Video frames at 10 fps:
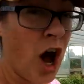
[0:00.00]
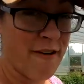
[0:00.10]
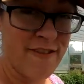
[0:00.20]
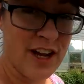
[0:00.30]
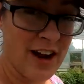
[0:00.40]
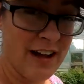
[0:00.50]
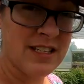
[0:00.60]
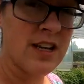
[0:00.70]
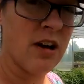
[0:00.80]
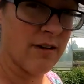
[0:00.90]
coffee
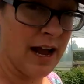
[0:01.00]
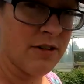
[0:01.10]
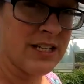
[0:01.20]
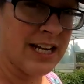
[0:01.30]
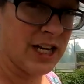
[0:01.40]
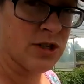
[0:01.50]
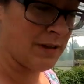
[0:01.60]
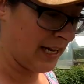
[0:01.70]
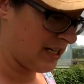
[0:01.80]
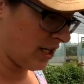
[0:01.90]
grounds around each
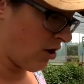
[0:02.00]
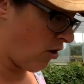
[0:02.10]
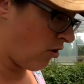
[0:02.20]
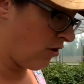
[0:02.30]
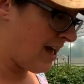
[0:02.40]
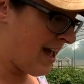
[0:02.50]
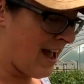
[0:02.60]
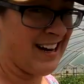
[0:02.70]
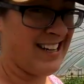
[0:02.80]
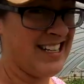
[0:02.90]
planting hole,
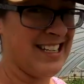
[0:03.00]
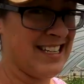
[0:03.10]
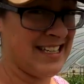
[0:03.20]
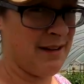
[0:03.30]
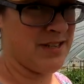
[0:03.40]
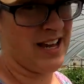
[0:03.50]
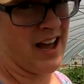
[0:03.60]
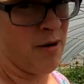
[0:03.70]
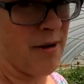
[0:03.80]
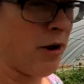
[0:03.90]
and it didn't seem to
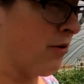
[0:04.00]
help. I